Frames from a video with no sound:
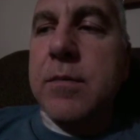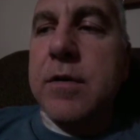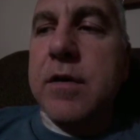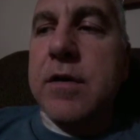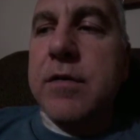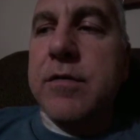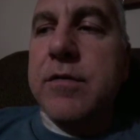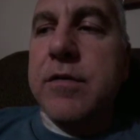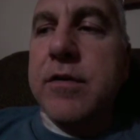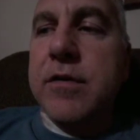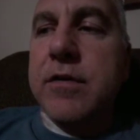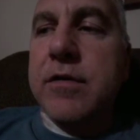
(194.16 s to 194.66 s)

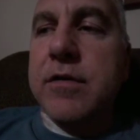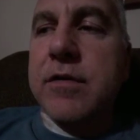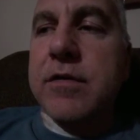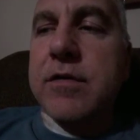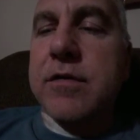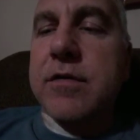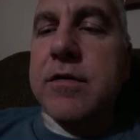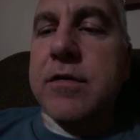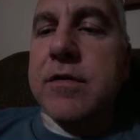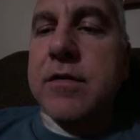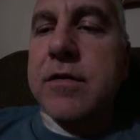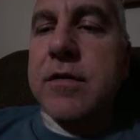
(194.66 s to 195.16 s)
if you're
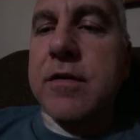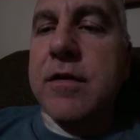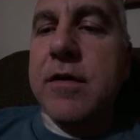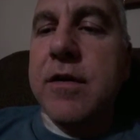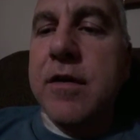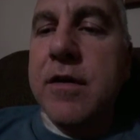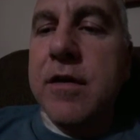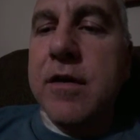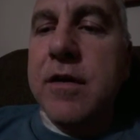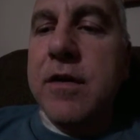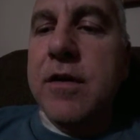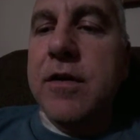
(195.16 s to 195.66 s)
just
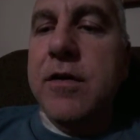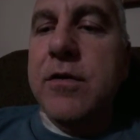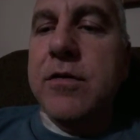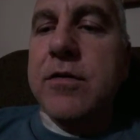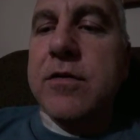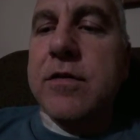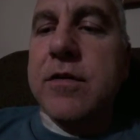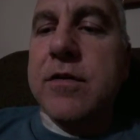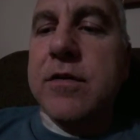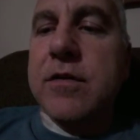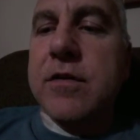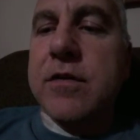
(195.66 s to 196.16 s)

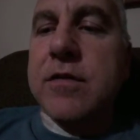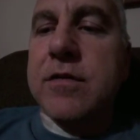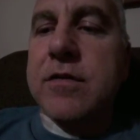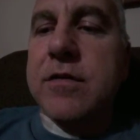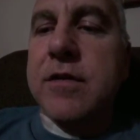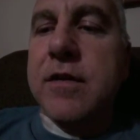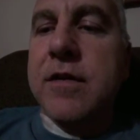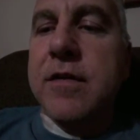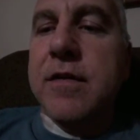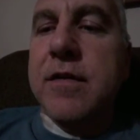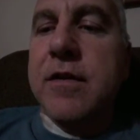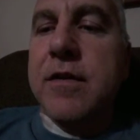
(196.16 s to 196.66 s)
used to just
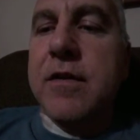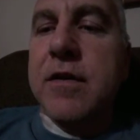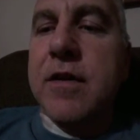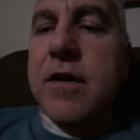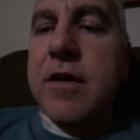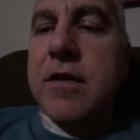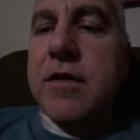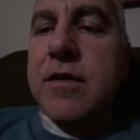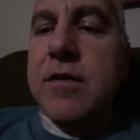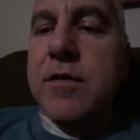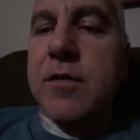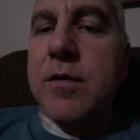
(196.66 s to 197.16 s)
sitting there
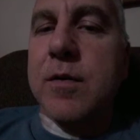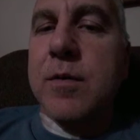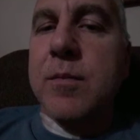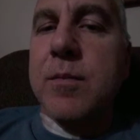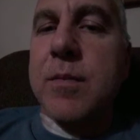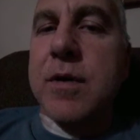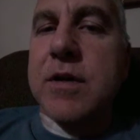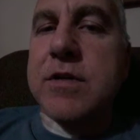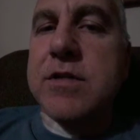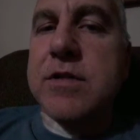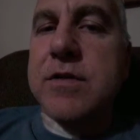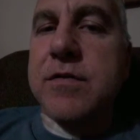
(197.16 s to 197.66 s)
not doing
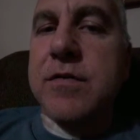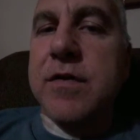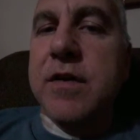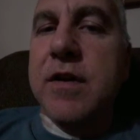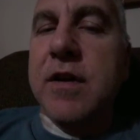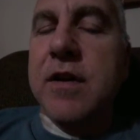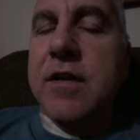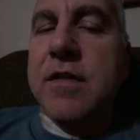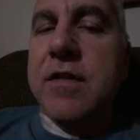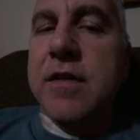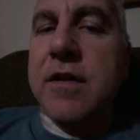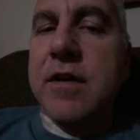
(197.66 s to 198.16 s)
much of
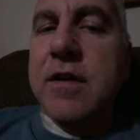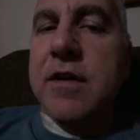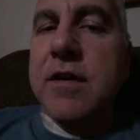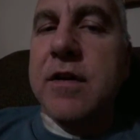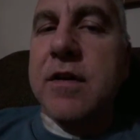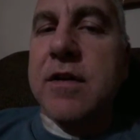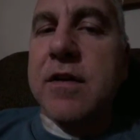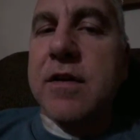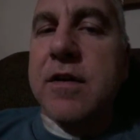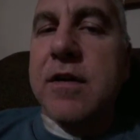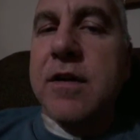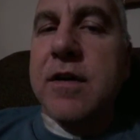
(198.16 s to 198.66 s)
anything,
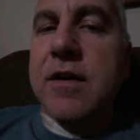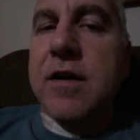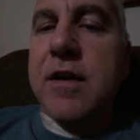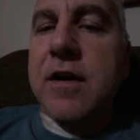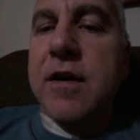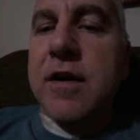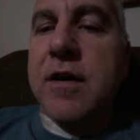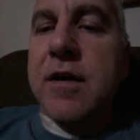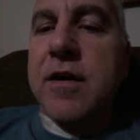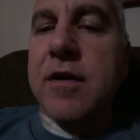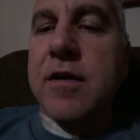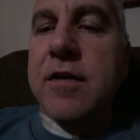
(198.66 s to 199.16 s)

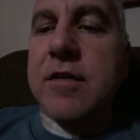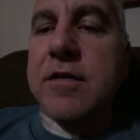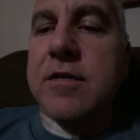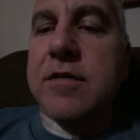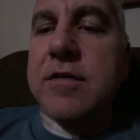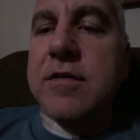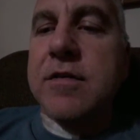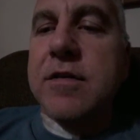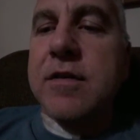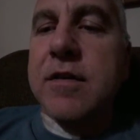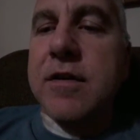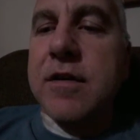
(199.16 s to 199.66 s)
yeah,
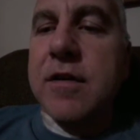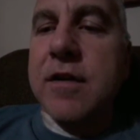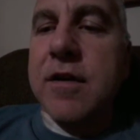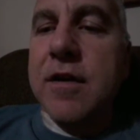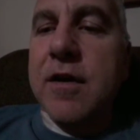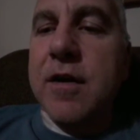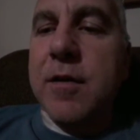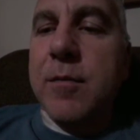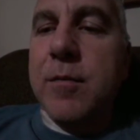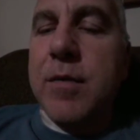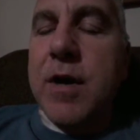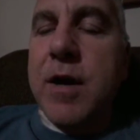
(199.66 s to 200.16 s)
it's
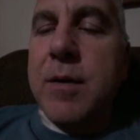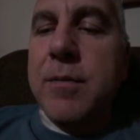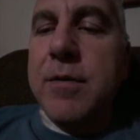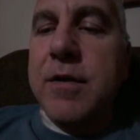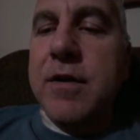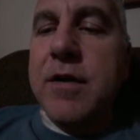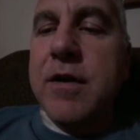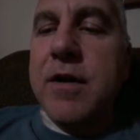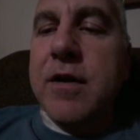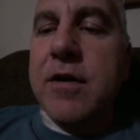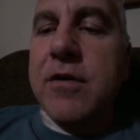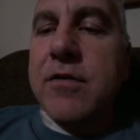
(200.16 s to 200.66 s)

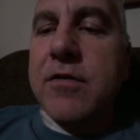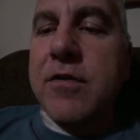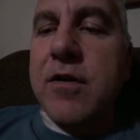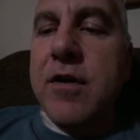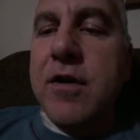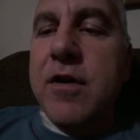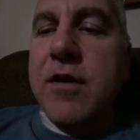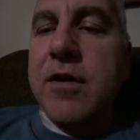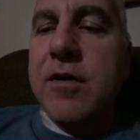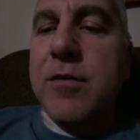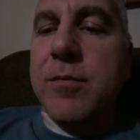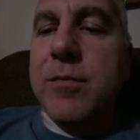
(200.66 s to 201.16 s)
probably not as
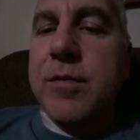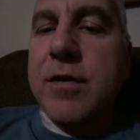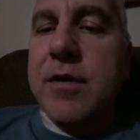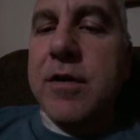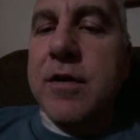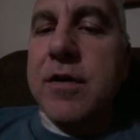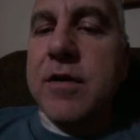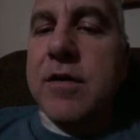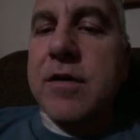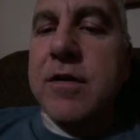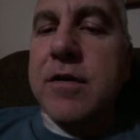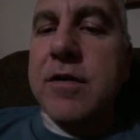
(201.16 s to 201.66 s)
hard. But